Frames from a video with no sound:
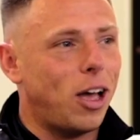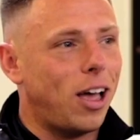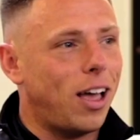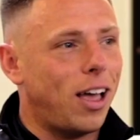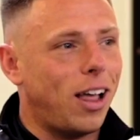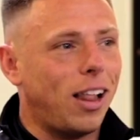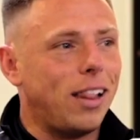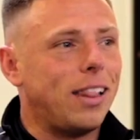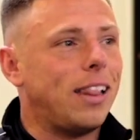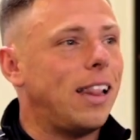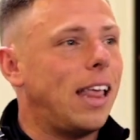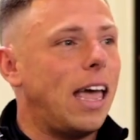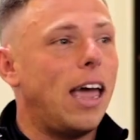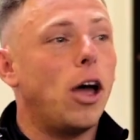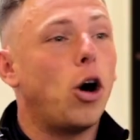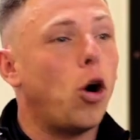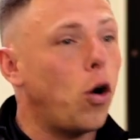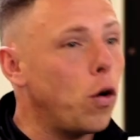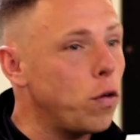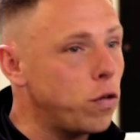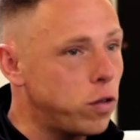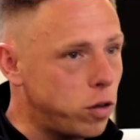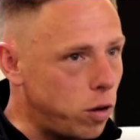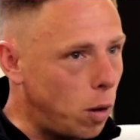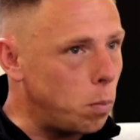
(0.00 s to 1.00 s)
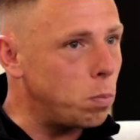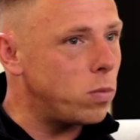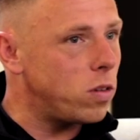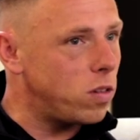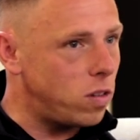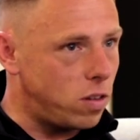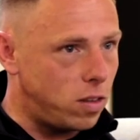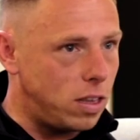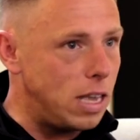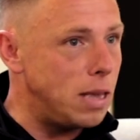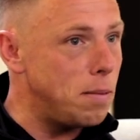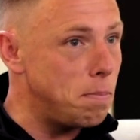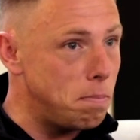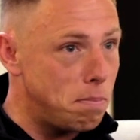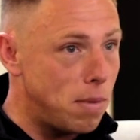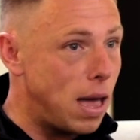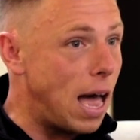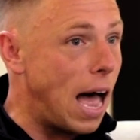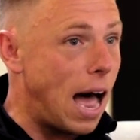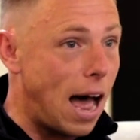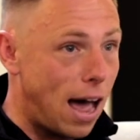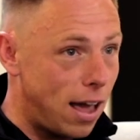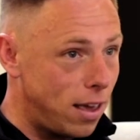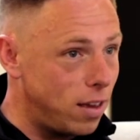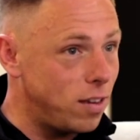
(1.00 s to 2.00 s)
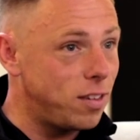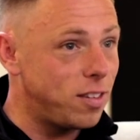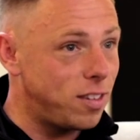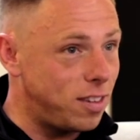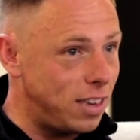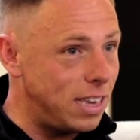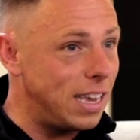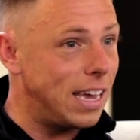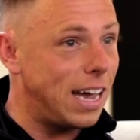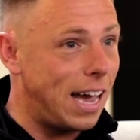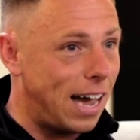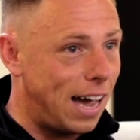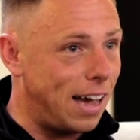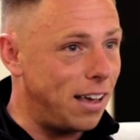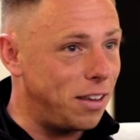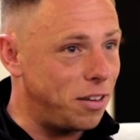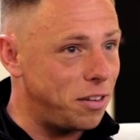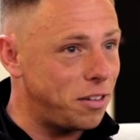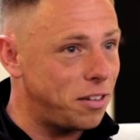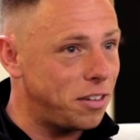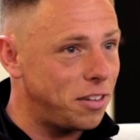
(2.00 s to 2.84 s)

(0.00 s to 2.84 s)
let off some steam, I see it as.